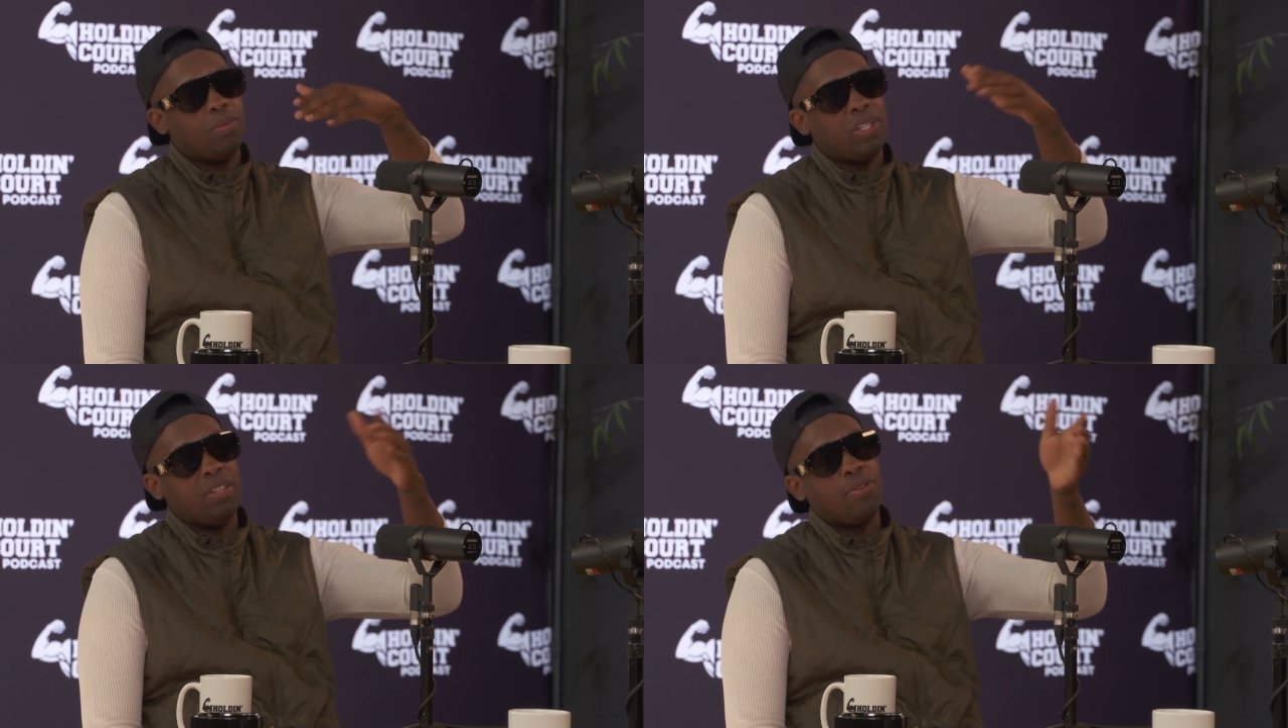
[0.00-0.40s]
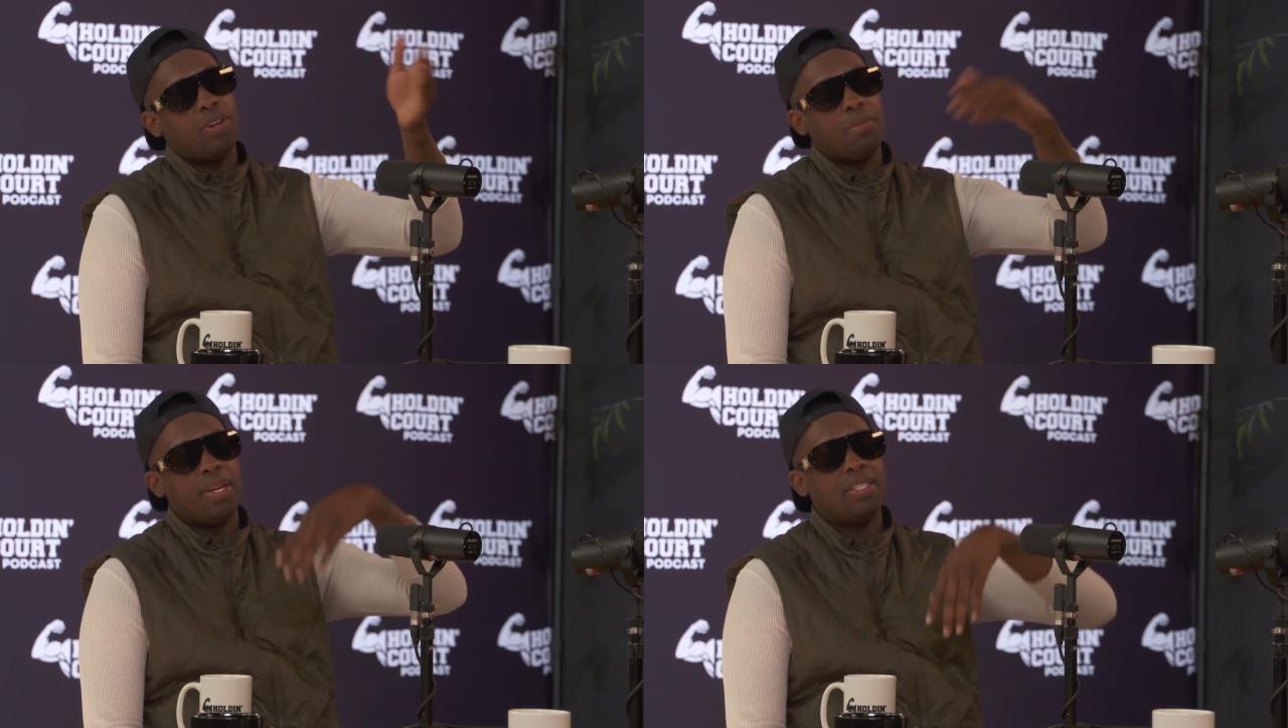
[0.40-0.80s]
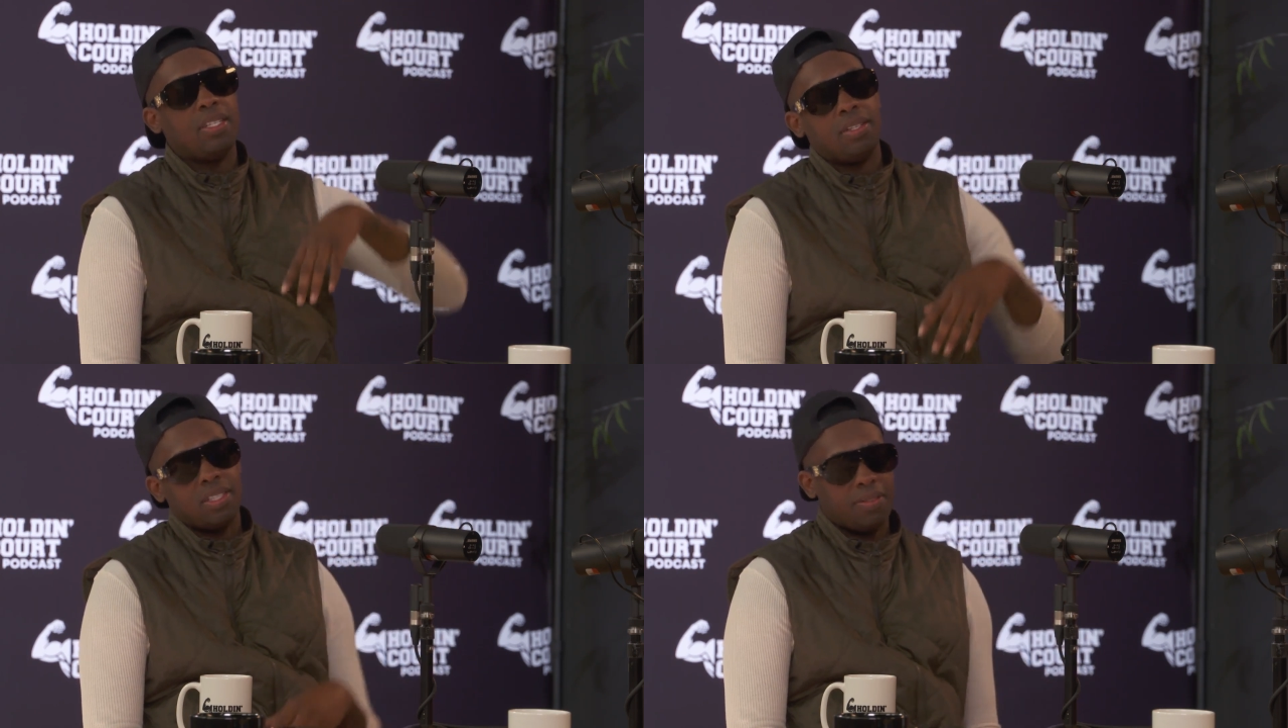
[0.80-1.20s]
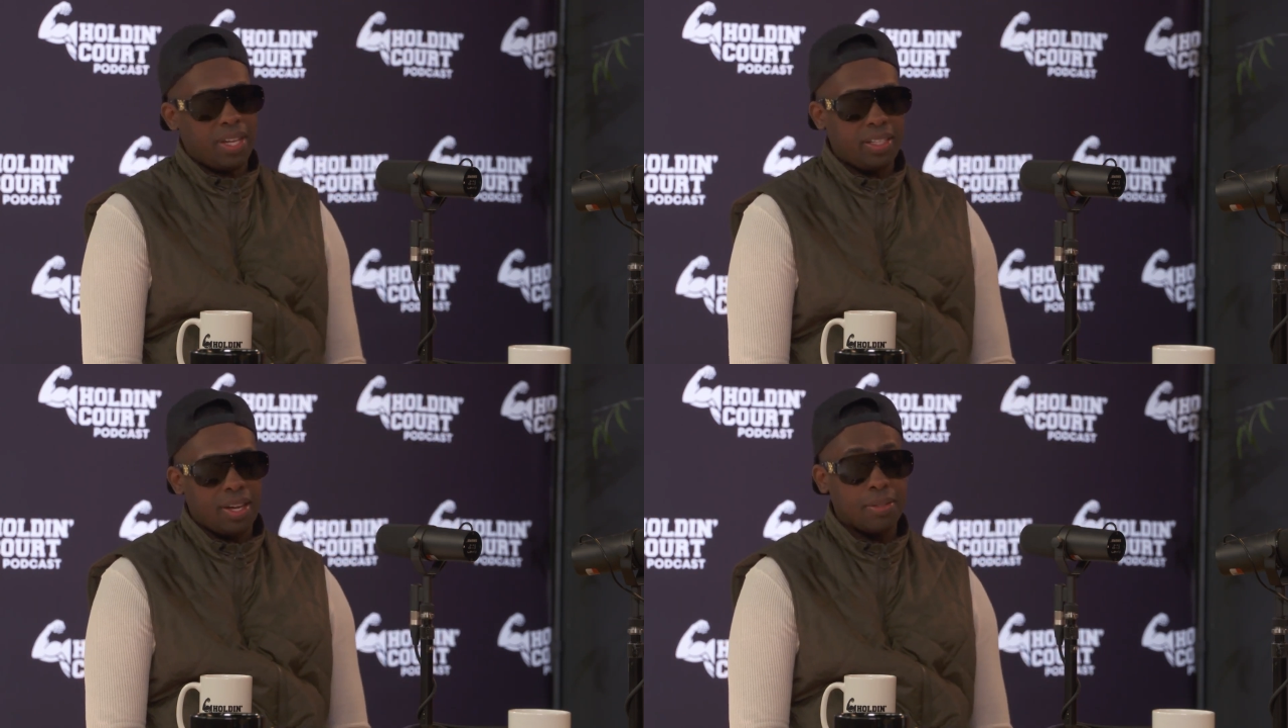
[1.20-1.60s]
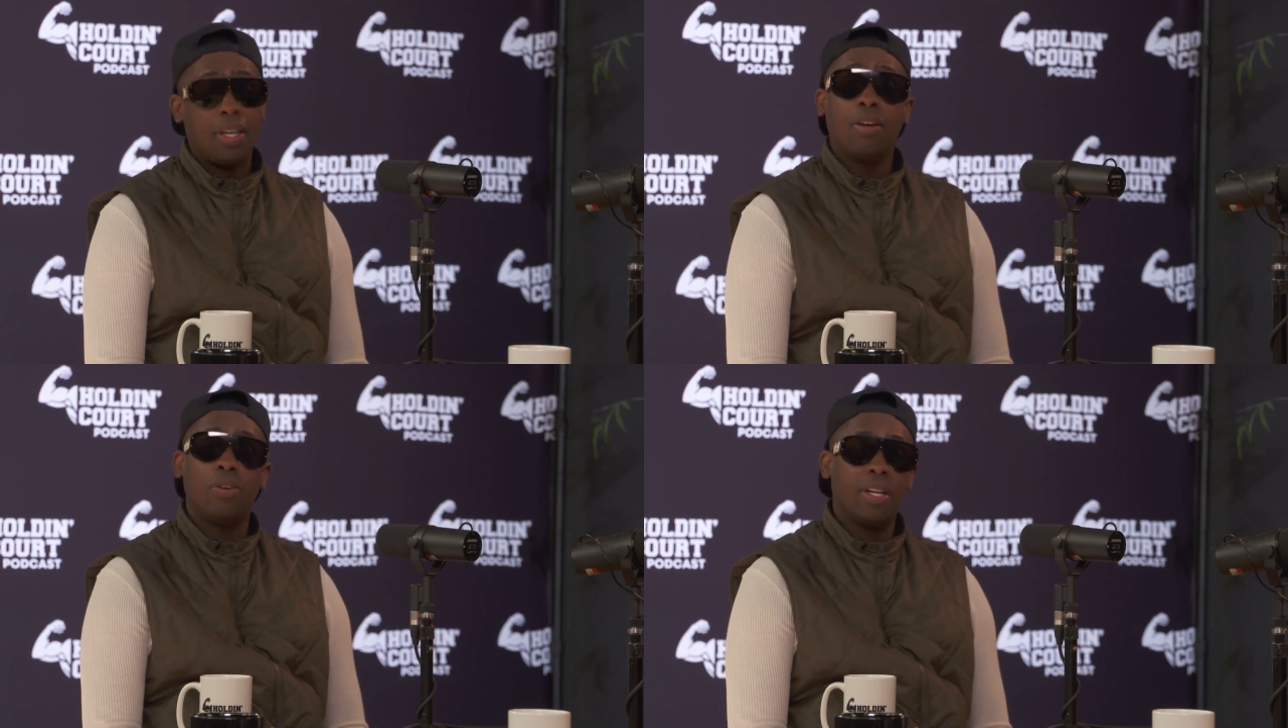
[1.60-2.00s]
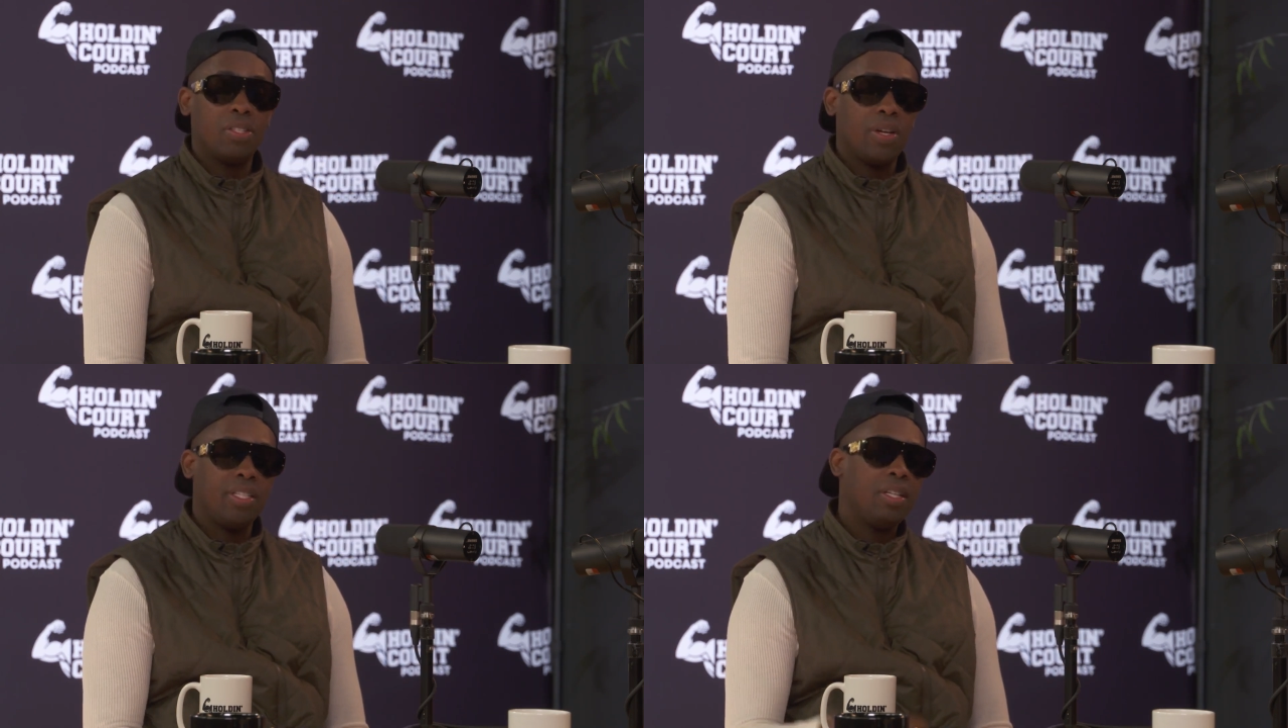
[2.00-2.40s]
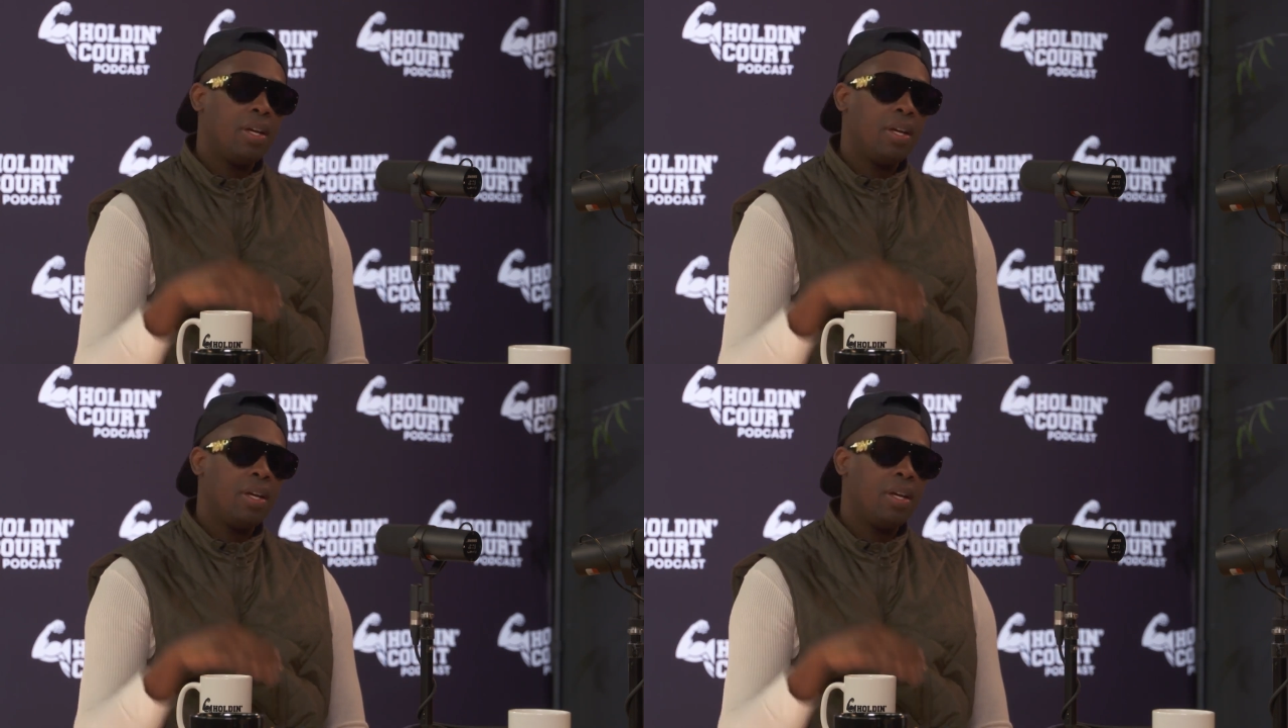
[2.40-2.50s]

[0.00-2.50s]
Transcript: when E-40 mentioned it and stuff like that, I was like, oh, that's crazy.